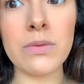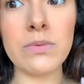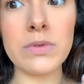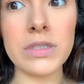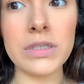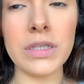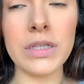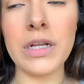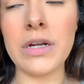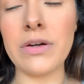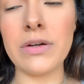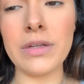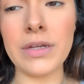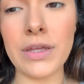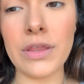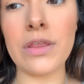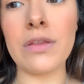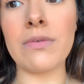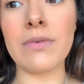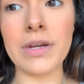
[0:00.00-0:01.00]
was literally
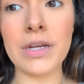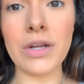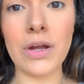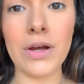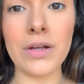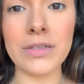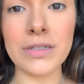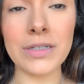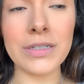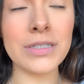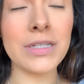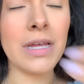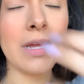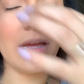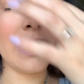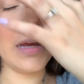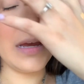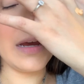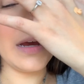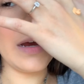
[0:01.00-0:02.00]
$3.
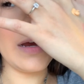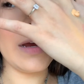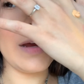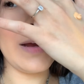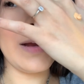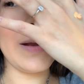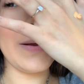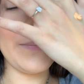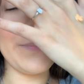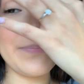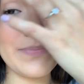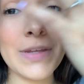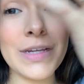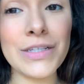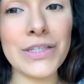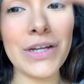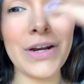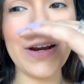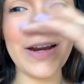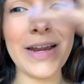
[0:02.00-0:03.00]
Sorry,